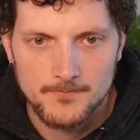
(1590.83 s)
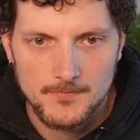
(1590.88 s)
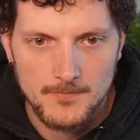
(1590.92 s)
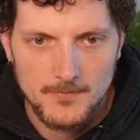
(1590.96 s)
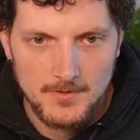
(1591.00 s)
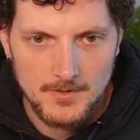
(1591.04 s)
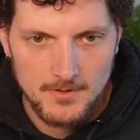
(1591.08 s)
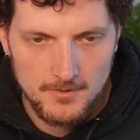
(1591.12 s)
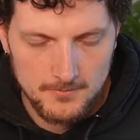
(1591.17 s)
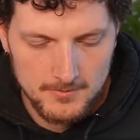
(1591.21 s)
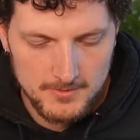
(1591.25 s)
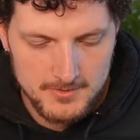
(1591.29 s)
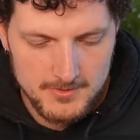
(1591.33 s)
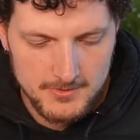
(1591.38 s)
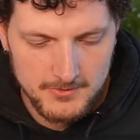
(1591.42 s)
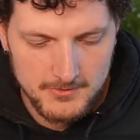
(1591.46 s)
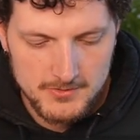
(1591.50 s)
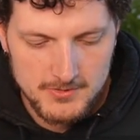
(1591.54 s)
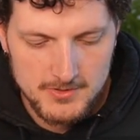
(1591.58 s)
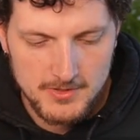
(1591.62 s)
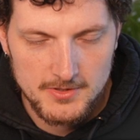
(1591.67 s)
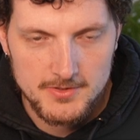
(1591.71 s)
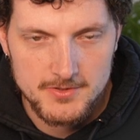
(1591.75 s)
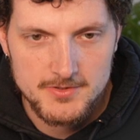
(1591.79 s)
Now we just
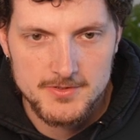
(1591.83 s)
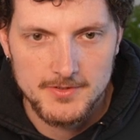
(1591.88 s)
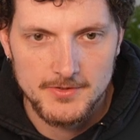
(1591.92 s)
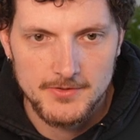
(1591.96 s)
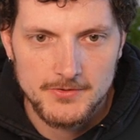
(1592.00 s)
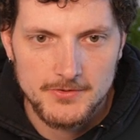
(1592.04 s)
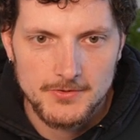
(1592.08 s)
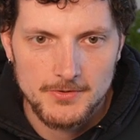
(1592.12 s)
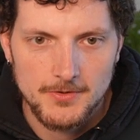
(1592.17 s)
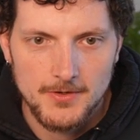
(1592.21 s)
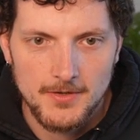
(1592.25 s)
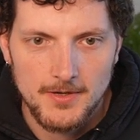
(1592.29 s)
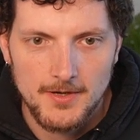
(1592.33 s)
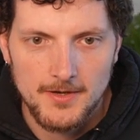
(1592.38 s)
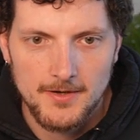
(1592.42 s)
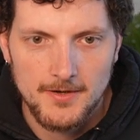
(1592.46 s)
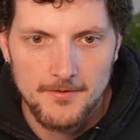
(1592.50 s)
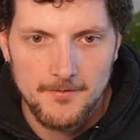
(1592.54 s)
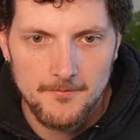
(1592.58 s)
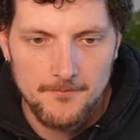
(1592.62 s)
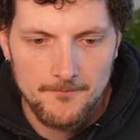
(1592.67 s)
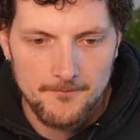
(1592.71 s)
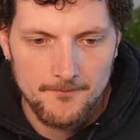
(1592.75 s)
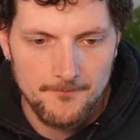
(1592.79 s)
change this to 9.